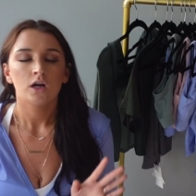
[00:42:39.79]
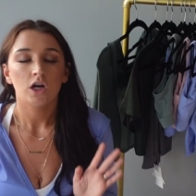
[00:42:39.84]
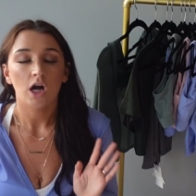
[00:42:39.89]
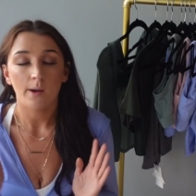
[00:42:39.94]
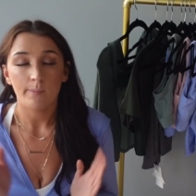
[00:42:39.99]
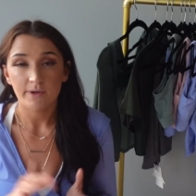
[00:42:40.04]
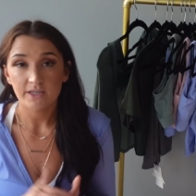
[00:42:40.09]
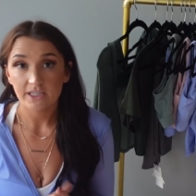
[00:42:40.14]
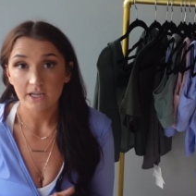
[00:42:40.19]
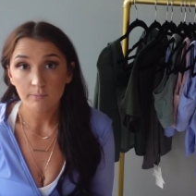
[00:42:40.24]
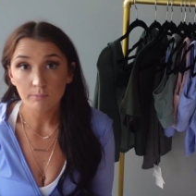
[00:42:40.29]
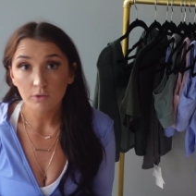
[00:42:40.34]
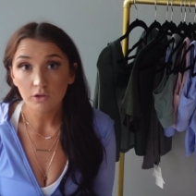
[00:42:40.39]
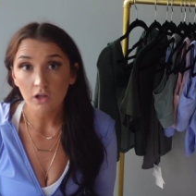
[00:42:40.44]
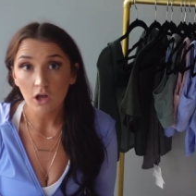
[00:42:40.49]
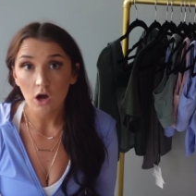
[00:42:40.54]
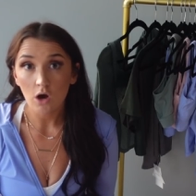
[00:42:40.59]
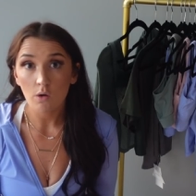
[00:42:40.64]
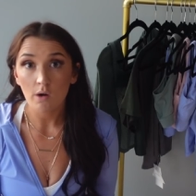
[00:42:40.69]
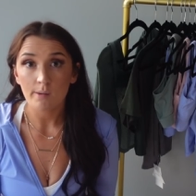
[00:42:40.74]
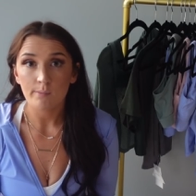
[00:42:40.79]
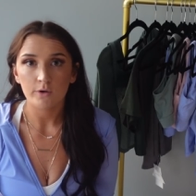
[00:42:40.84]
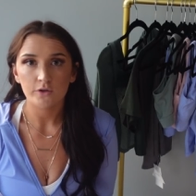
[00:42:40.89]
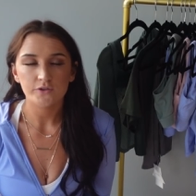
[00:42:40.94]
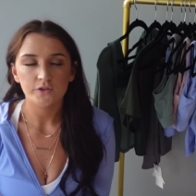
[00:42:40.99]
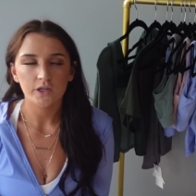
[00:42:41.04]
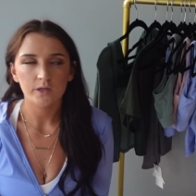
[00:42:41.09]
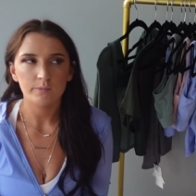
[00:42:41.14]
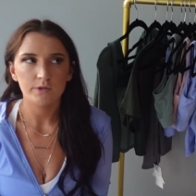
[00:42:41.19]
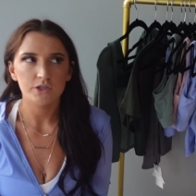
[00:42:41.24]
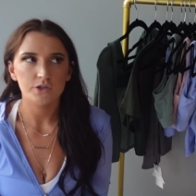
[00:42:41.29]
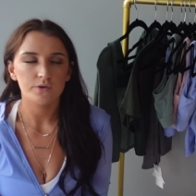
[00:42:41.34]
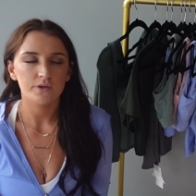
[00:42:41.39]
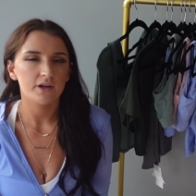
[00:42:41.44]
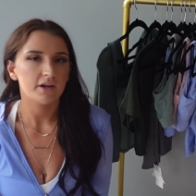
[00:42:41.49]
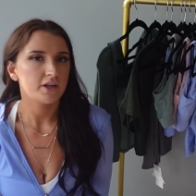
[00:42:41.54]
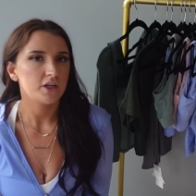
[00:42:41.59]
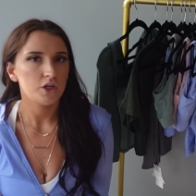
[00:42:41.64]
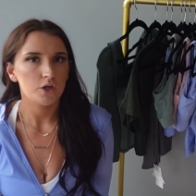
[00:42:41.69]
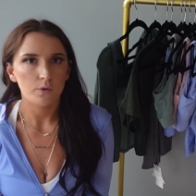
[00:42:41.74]
comment down below. I'm also gonna be
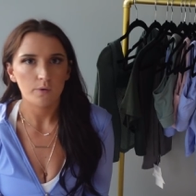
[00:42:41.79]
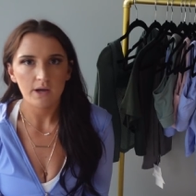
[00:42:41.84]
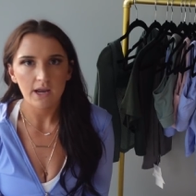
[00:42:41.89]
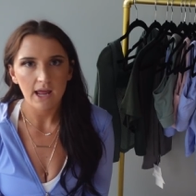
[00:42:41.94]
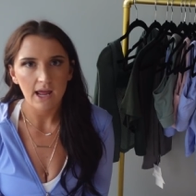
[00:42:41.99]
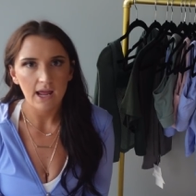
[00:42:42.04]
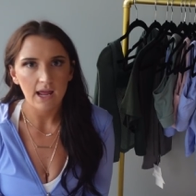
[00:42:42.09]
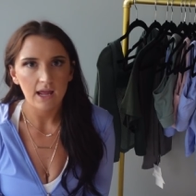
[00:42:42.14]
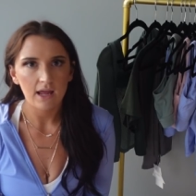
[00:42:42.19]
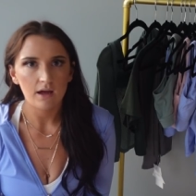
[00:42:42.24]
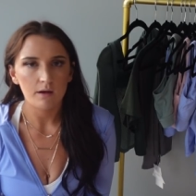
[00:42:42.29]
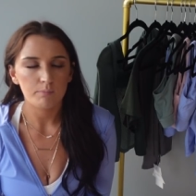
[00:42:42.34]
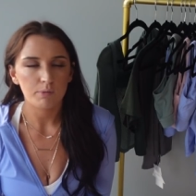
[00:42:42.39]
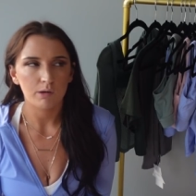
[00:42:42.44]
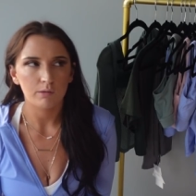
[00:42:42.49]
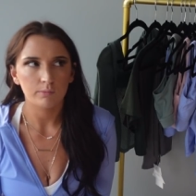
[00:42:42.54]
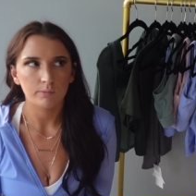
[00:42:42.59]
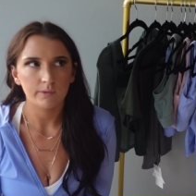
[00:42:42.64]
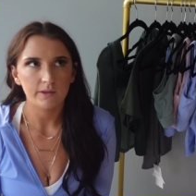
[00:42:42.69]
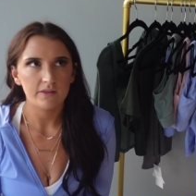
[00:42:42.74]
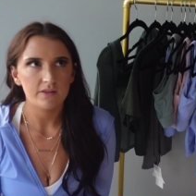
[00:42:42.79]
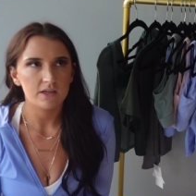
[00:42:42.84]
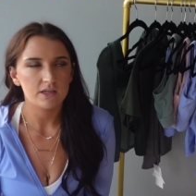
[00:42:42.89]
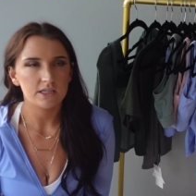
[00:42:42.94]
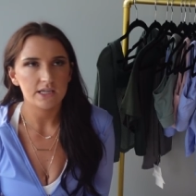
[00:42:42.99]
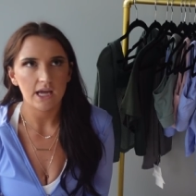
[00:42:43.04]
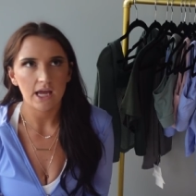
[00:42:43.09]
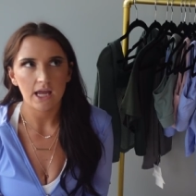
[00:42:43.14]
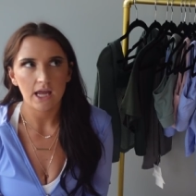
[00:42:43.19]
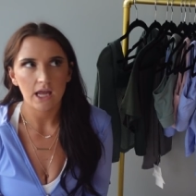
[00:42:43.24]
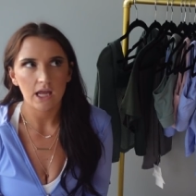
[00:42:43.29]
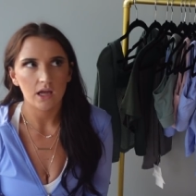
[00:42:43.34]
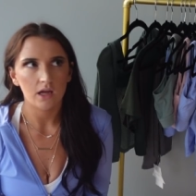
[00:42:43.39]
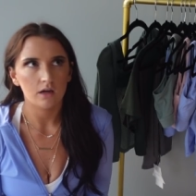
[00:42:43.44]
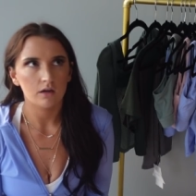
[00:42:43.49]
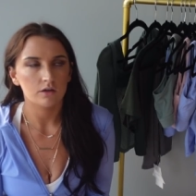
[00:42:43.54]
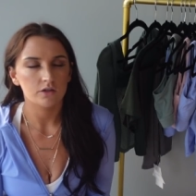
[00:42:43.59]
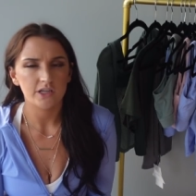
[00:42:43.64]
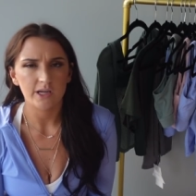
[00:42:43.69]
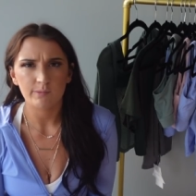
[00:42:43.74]
doing a Q&A probably the
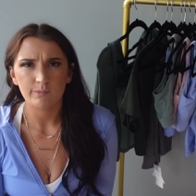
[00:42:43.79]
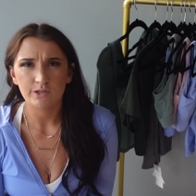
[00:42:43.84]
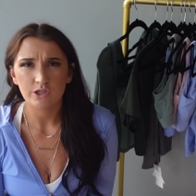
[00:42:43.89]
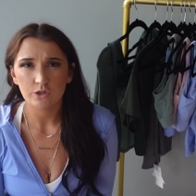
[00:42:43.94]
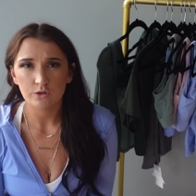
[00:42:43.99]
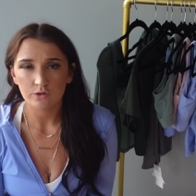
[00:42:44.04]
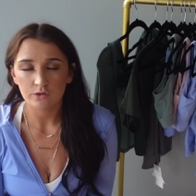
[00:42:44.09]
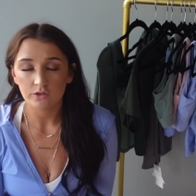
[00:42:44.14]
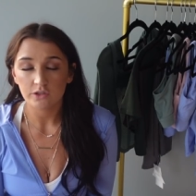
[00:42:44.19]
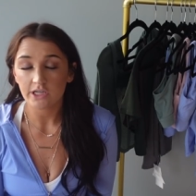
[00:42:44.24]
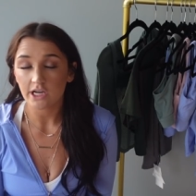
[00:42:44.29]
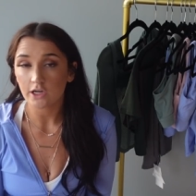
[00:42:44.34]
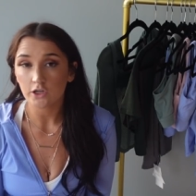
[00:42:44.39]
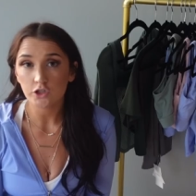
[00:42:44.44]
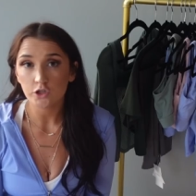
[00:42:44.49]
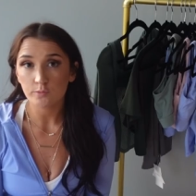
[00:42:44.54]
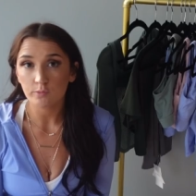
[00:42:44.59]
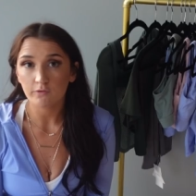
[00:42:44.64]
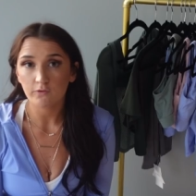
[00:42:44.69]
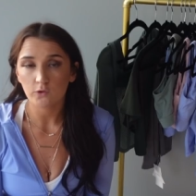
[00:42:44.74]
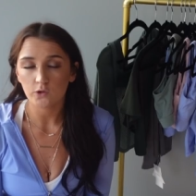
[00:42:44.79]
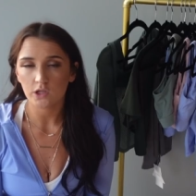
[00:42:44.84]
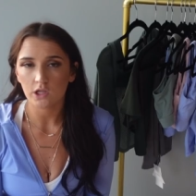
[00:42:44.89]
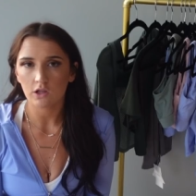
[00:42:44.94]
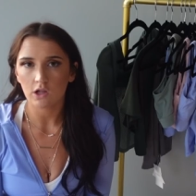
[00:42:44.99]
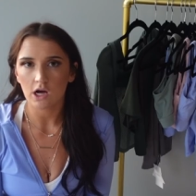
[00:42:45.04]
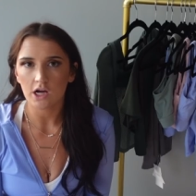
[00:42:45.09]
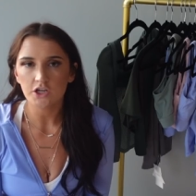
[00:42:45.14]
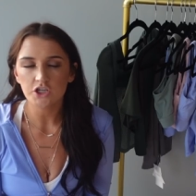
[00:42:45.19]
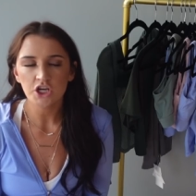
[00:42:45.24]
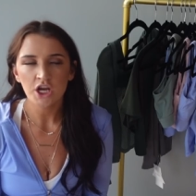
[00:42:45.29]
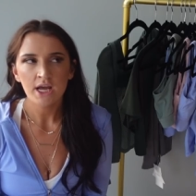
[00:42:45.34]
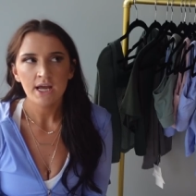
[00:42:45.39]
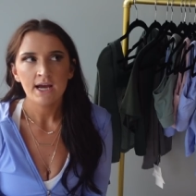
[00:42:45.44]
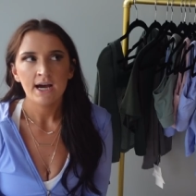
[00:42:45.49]
day or two before the launch.